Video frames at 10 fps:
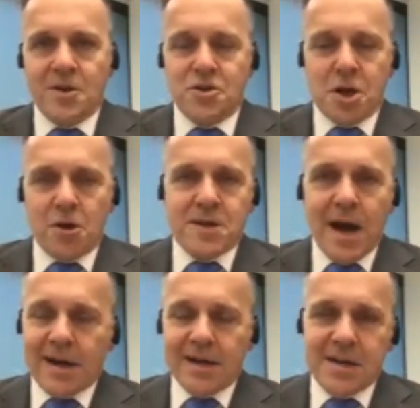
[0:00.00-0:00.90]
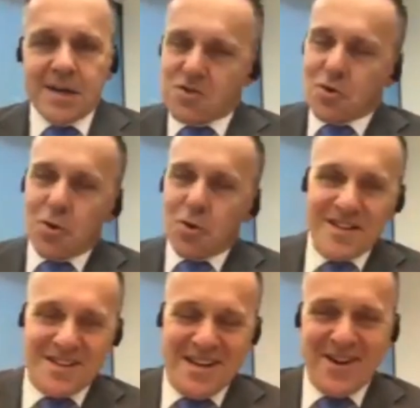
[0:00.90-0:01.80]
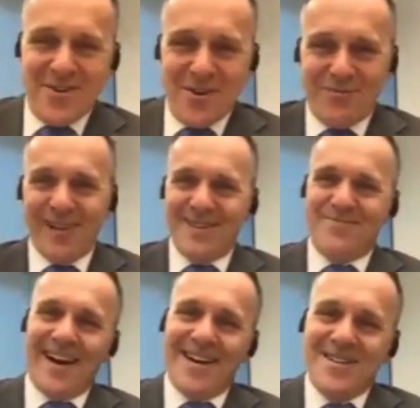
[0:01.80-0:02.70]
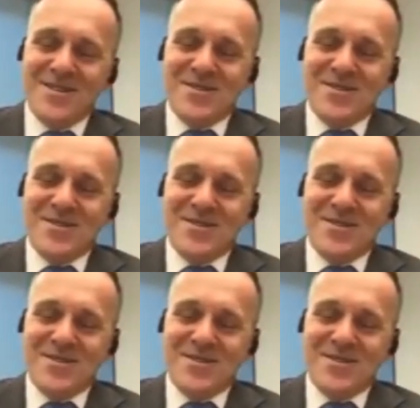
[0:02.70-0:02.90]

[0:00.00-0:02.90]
where Joe darkened his door considerably.